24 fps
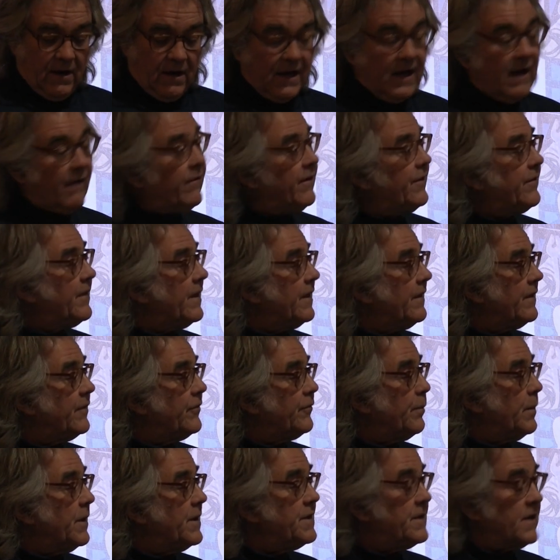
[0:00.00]
everything
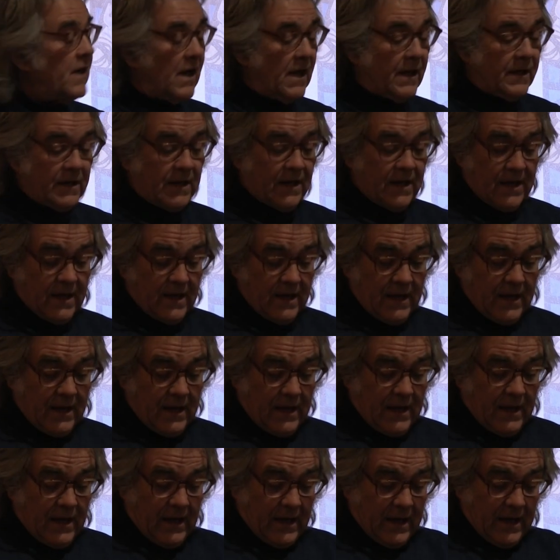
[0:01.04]
that's been done.
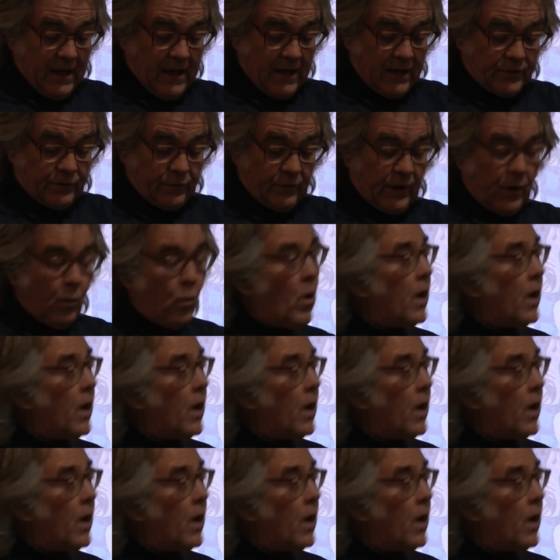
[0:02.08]
And it's really